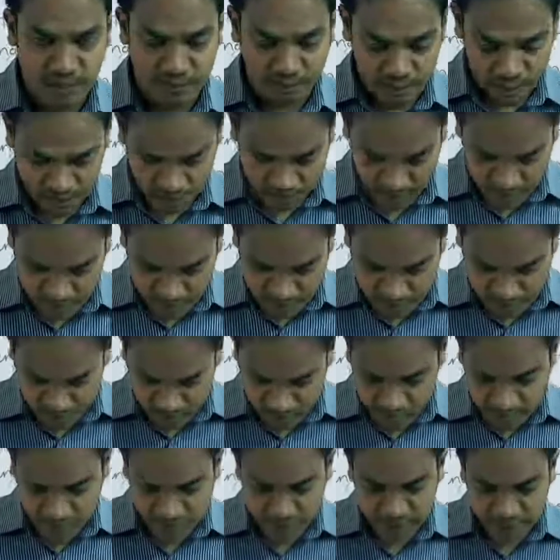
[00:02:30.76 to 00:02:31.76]
table.
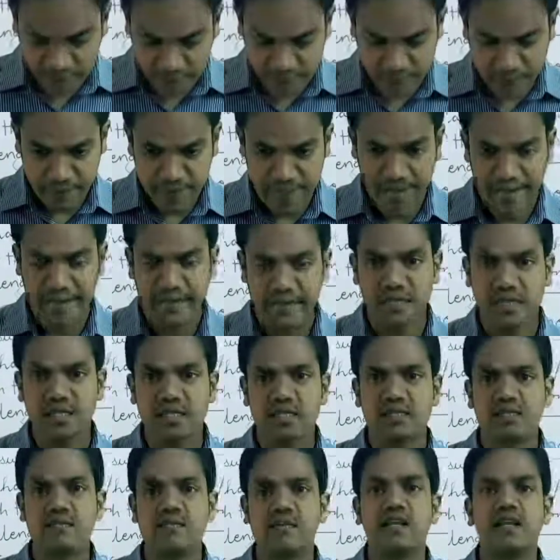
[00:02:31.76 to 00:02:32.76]
That table
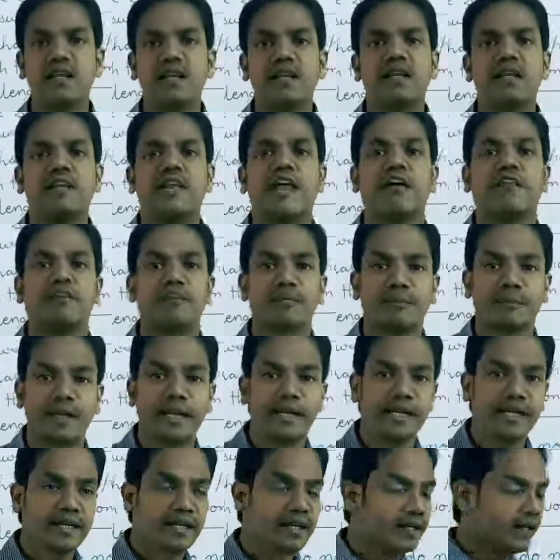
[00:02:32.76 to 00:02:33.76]
edges will never
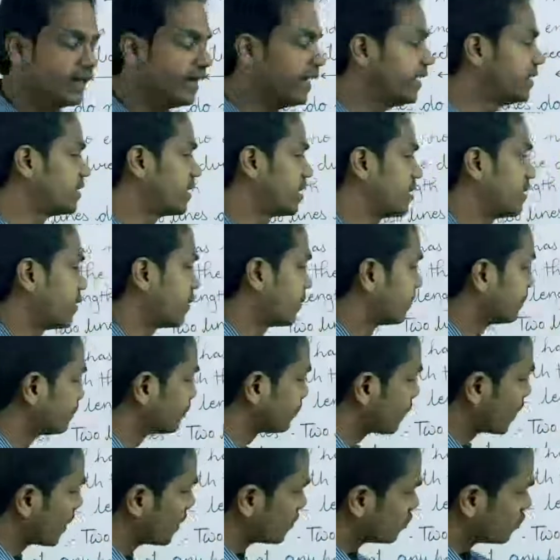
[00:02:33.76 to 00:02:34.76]
meet each other.
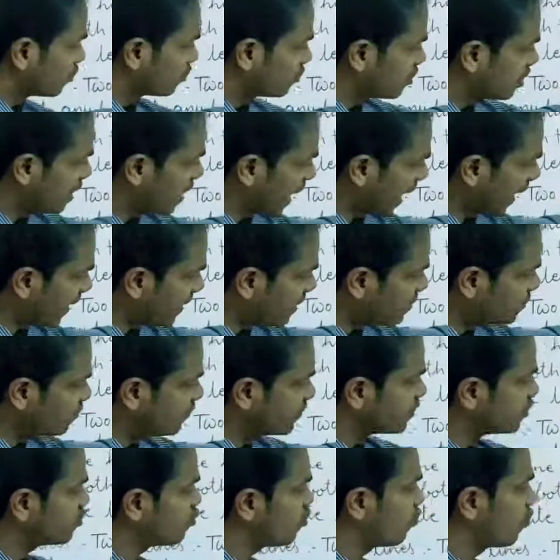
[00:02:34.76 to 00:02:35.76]
So the
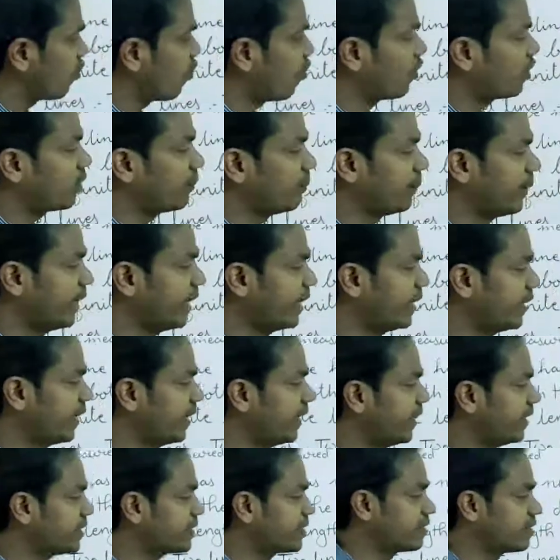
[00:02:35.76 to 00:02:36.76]
lines which do not meet
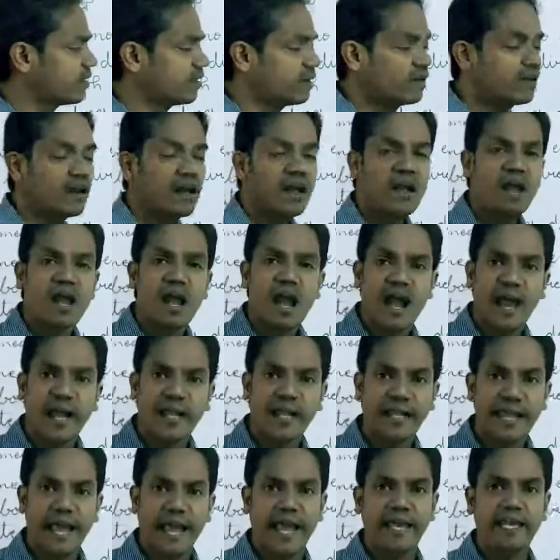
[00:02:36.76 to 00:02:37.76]
each other
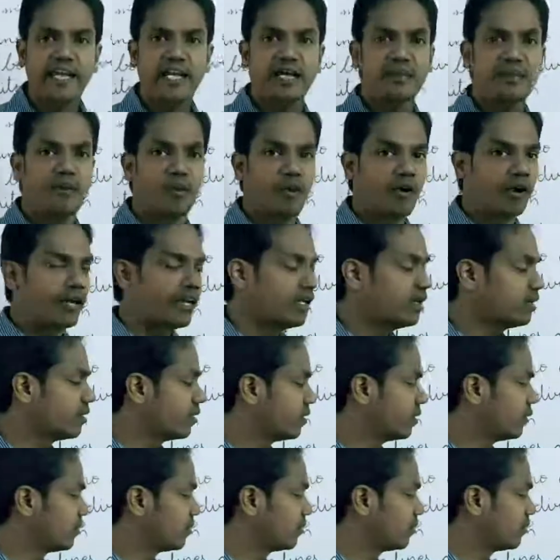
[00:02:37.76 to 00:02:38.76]
at any
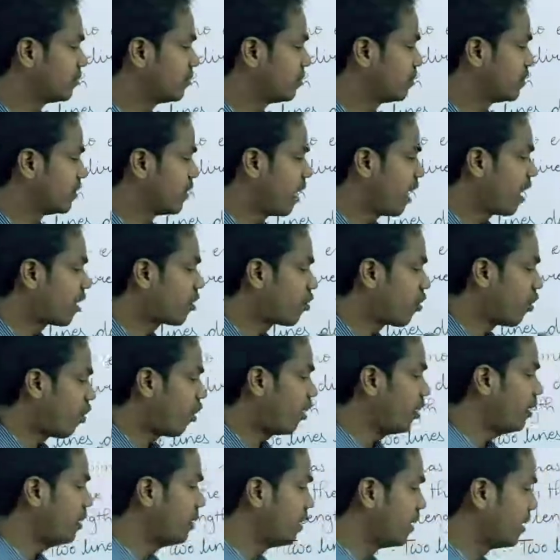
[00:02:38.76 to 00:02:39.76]
point are
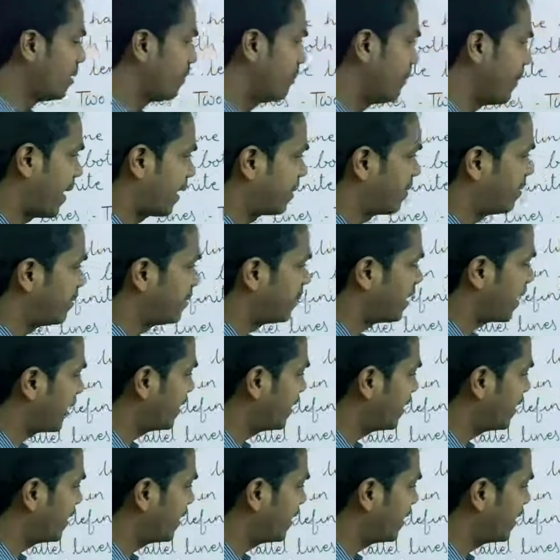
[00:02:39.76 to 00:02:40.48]
called parallel